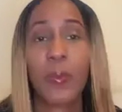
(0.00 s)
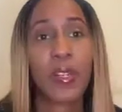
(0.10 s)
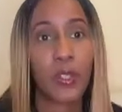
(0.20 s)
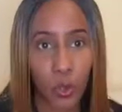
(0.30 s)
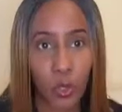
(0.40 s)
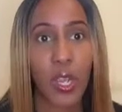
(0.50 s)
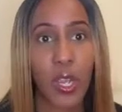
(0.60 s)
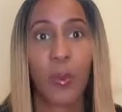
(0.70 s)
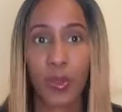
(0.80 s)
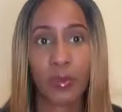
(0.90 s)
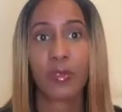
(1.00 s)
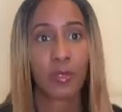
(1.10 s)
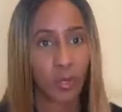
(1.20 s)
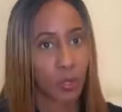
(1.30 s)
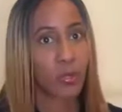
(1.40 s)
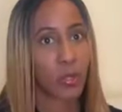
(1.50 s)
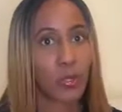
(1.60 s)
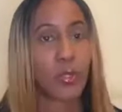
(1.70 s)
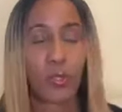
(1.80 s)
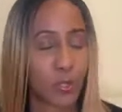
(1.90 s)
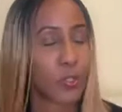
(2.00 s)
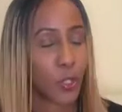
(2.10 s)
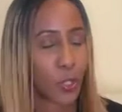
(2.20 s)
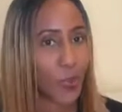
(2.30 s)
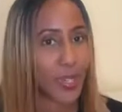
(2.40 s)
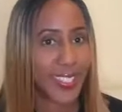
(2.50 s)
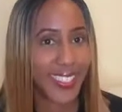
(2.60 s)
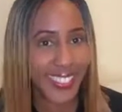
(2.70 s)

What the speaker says: But you talk your part.